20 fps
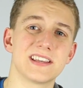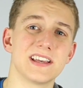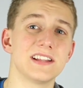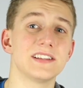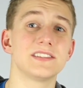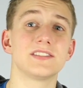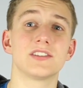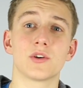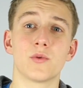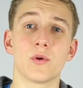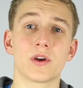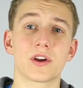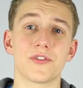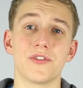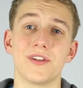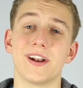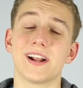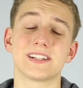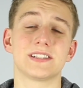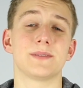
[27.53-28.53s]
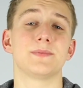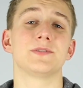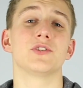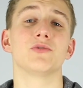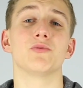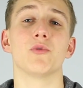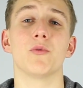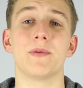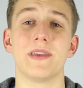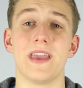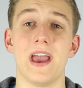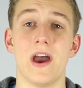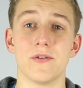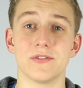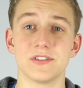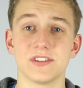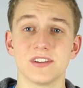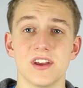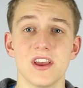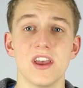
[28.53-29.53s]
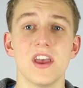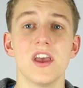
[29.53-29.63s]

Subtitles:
gets, the quicker the next episode will be out.